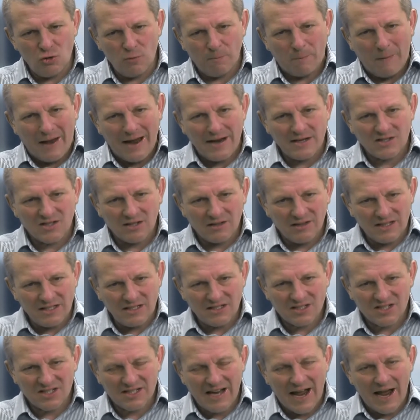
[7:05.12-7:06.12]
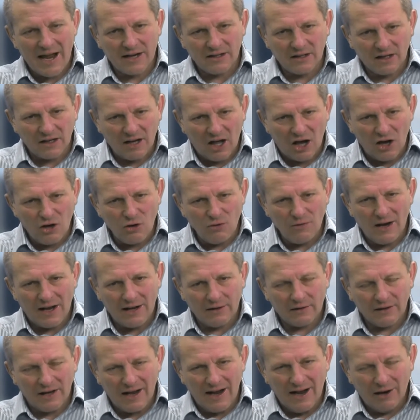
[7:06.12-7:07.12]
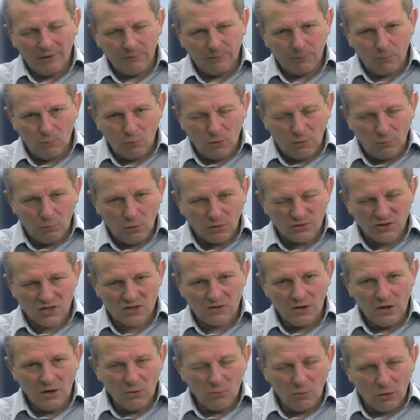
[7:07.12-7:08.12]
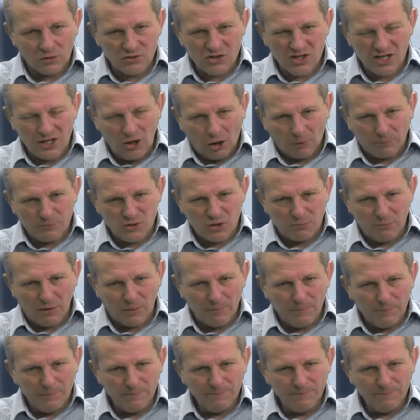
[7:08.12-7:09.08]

beds? Are these standalone? What's the optimum?